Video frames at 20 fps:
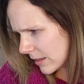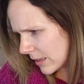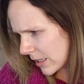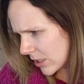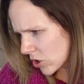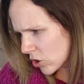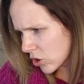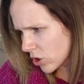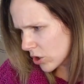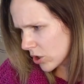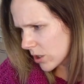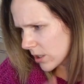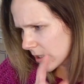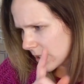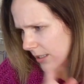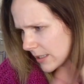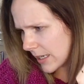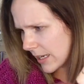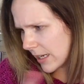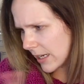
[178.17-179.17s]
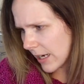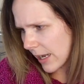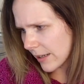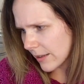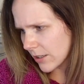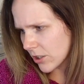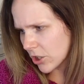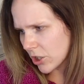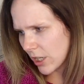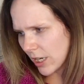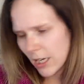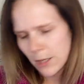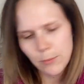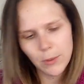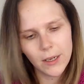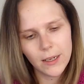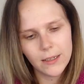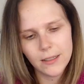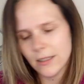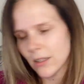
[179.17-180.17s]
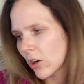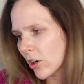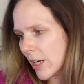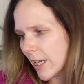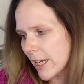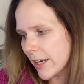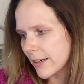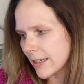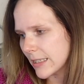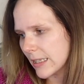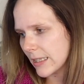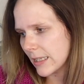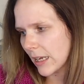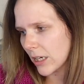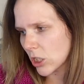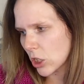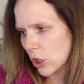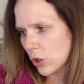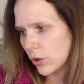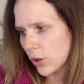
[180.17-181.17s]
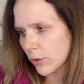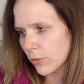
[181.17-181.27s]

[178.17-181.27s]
it doesn't say like the shade, because on here it says like 2,